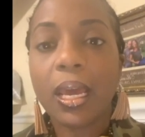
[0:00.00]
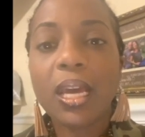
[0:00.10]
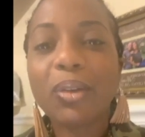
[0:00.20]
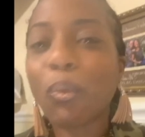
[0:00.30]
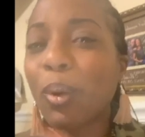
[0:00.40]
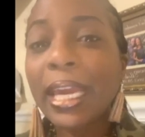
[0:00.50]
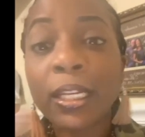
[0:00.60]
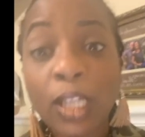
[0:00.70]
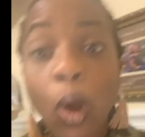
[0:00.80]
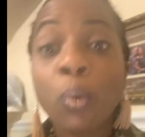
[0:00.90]
We
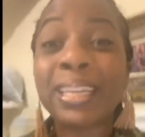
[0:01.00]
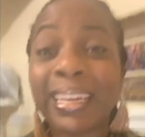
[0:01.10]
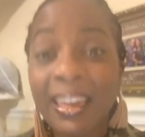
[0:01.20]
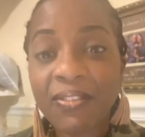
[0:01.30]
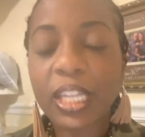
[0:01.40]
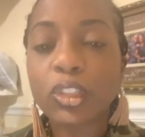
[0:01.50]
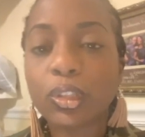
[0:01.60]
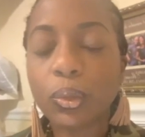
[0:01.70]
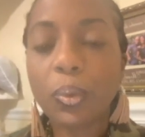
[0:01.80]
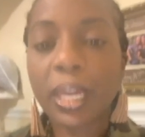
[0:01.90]
no, give it
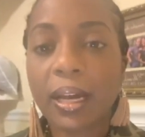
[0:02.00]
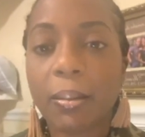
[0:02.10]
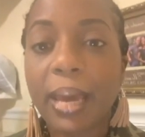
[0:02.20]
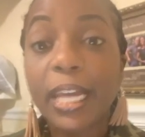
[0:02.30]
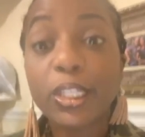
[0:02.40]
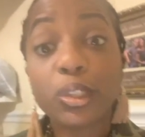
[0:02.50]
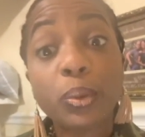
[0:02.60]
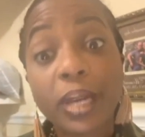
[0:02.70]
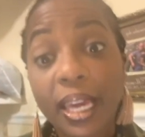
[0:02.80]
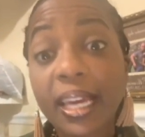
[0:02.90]
to him and do
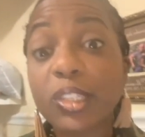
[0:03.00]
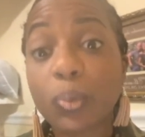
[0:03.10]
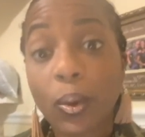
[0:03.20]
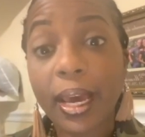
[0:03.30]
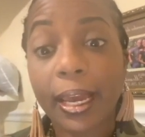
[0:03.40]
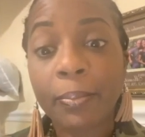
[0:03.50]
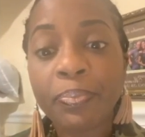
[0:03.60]
it his way.